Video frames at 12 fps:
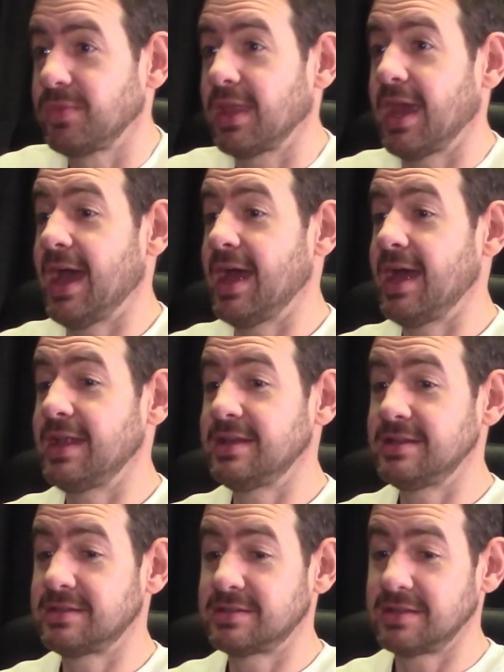
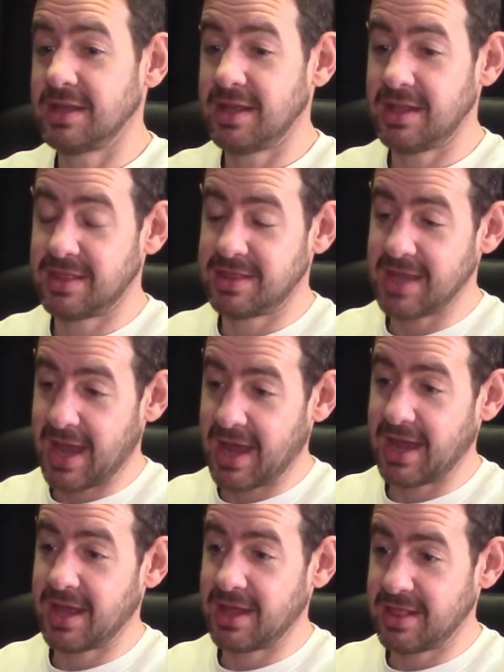and
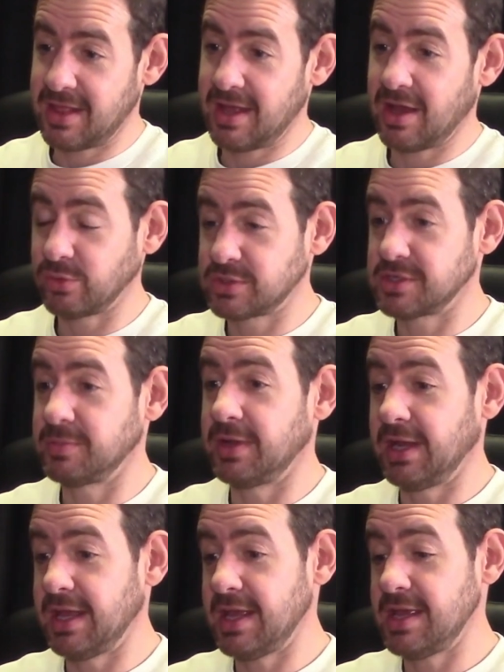that
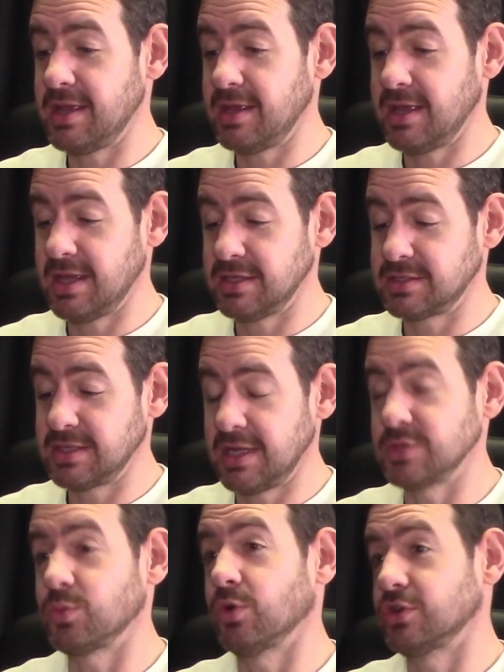ultimately
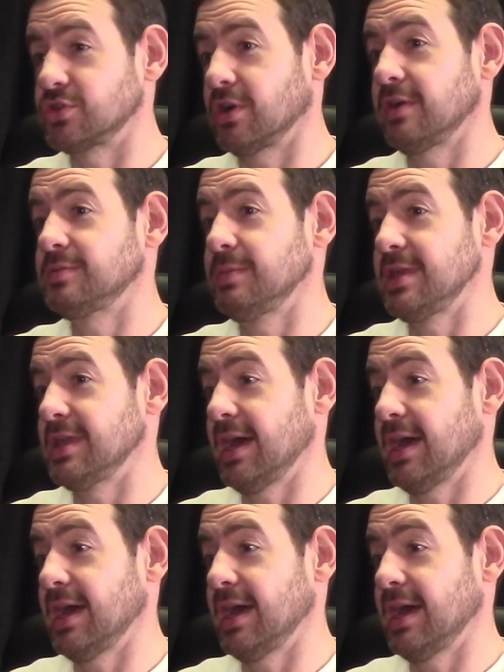is what drives me,